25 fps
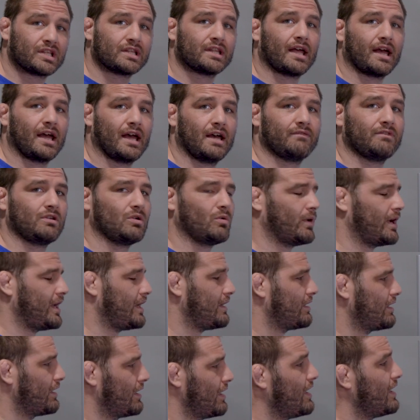in the
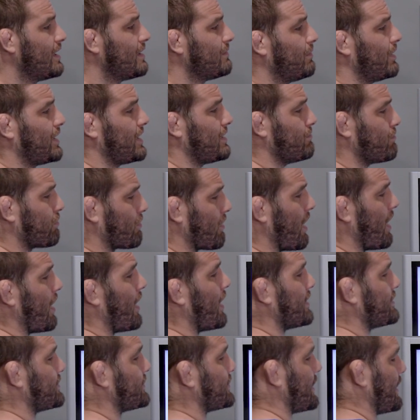heavyweight, but he
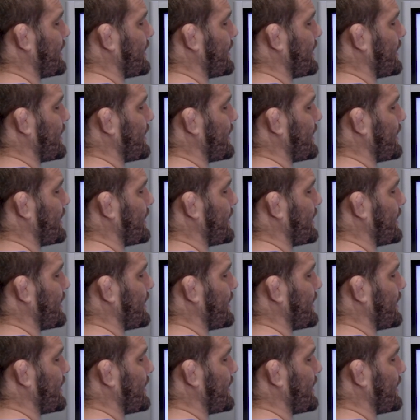bronzed.